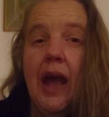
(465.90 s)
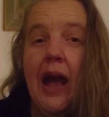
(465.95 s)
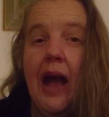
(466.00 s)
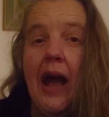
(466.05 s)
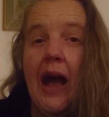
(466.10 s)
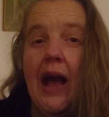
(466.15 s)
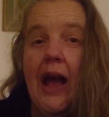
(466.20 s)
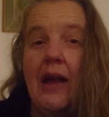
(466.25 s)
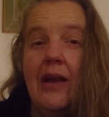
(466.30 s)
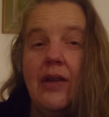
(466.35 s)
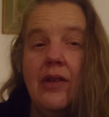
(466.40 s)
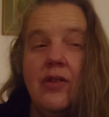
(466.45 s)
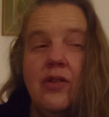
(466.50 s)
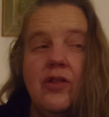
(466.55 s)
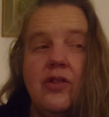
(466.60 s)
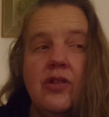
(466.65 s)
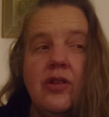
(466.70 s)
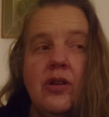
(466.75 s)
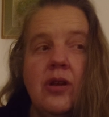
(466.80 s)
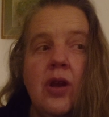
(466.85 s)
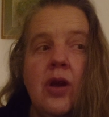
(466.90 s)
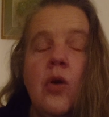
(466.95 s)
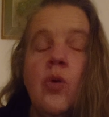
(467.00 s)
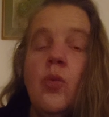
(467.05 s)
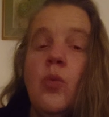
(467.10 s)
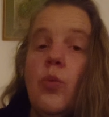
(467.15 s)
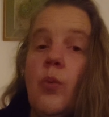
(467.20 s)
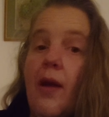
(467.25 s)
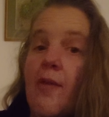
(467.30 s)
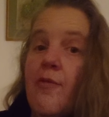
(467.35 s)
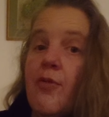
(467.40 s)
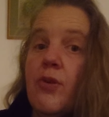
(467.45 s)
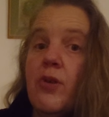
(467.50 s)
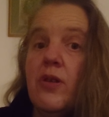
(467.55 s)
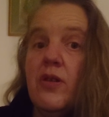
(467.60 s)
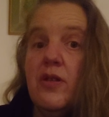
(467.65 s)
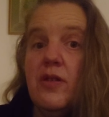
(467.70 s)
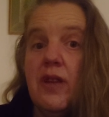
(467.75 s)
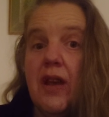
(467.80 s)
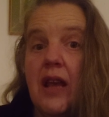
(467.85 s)
and
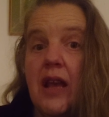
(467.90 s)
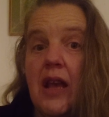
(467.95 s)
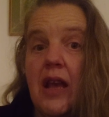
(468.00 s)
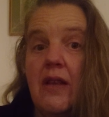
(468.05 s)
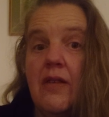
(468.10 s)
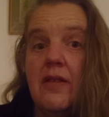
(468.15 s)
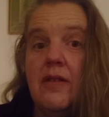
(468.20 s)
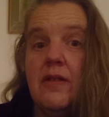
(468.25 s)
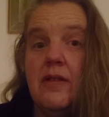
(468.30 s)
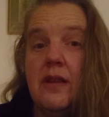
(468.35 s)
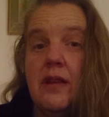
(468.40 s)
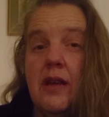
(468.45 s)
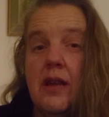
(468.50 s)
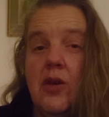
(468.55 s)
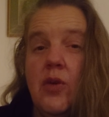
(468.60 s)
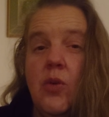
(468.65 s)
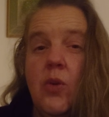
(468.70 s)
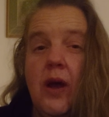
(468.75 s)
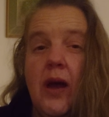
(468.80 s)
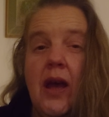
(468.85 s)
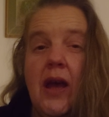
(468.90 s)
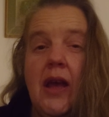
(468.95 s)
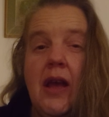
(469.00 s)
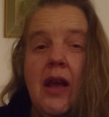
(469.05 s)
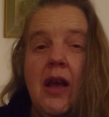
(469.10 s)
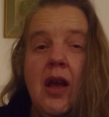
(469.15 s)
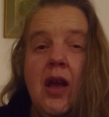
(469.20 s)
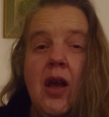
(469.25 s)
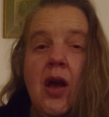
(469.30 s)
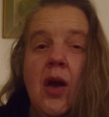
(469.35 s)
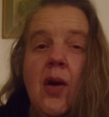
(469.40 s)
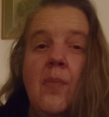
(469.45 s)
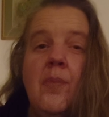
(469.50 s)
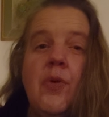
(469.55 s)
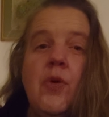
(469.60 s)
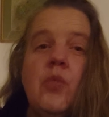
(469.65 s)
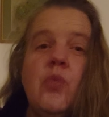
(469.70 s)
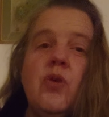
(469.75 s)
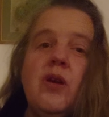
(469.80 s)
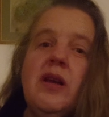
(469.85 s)
reverence, I guess, in a way,
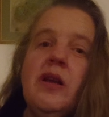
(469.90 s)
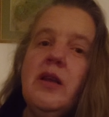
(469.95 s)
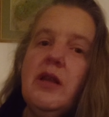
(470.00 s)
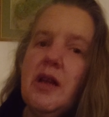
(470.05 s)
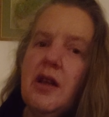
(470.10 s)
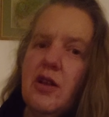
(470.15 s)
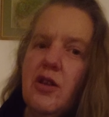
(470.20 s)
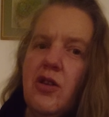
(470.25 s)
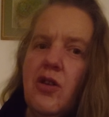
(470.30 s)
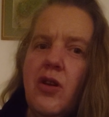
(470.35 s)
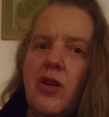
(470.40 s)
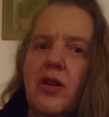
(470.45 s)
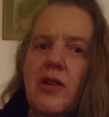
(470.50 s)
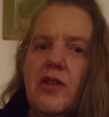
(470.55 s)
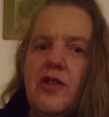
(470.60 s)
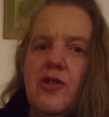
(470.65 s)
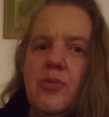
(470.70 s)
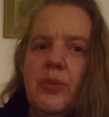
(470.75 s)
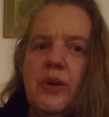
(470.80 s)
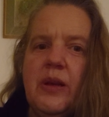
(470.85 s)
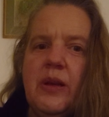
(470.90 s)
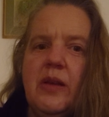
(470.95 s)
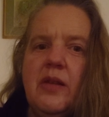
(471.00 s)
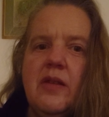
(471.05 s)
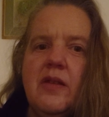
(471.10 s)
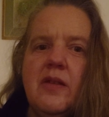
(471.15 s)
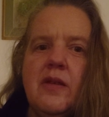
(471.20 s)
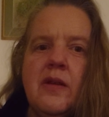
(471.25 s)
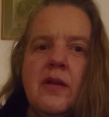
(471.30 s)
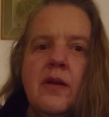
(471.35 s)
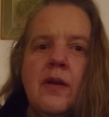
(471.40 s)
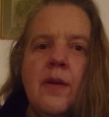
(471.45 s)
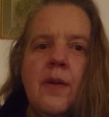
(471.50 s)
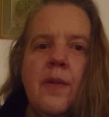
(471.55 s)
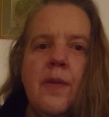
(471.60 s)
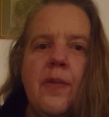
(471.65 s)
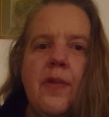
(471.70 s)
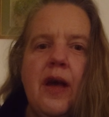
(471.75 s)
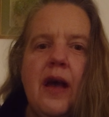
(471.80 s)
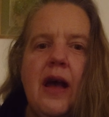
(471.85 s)
but real acknowledgement
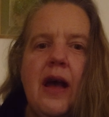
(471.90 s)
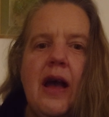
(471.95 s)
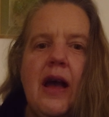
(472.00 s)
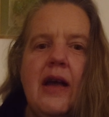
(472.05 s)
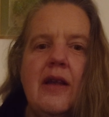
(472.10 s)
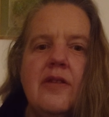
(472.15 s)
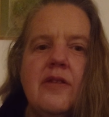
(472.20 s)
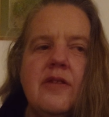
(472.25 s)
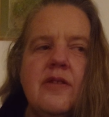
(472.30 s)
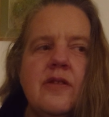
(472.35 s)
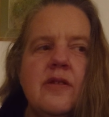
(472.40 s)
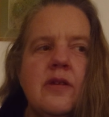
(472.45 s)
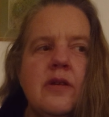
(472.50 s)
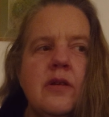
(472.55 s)
that